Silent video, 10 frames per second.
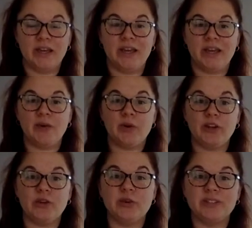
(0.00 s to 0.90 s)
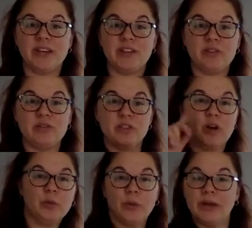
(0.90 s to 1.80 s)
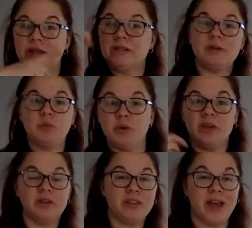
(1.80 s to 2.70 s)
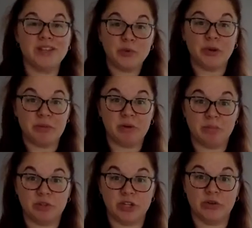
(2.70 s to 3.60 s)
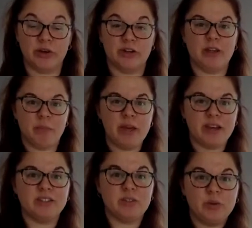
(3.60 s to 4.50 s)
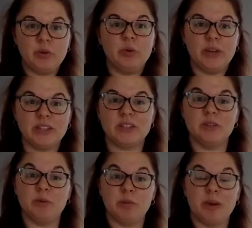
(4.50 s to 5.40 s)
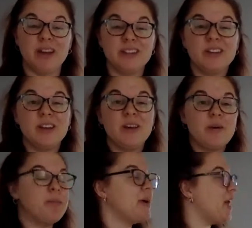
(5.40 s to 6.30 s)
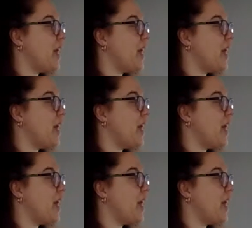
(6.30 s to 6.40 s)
And what I do is I use a random wheel that has a random number generator that picks who gets to be picked. But